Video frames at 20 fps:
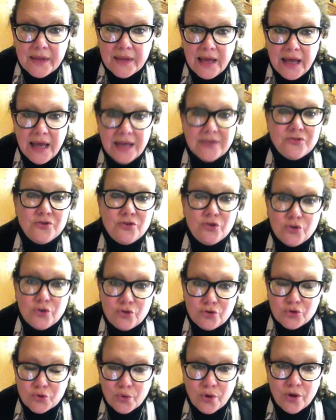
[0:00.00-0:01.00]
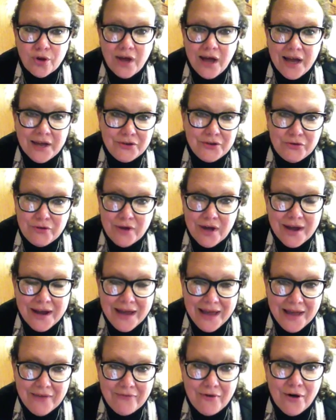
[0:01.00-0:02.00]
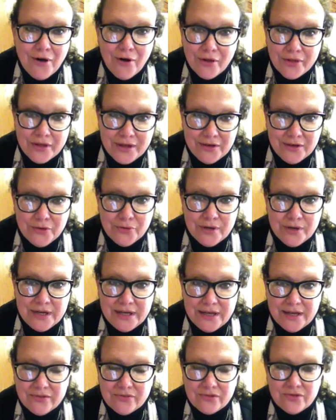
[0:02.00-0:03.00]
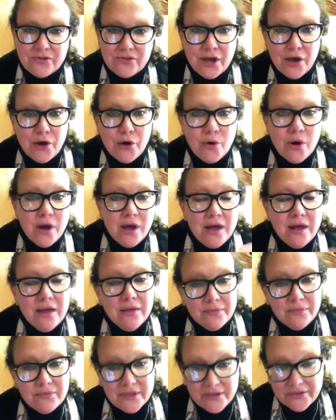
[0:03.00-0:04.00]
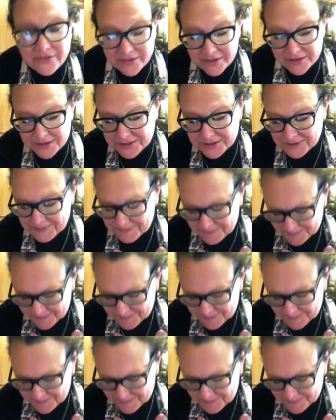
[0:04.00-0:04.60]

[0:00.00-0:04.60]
As usual, I do not have all the ingredients. So this is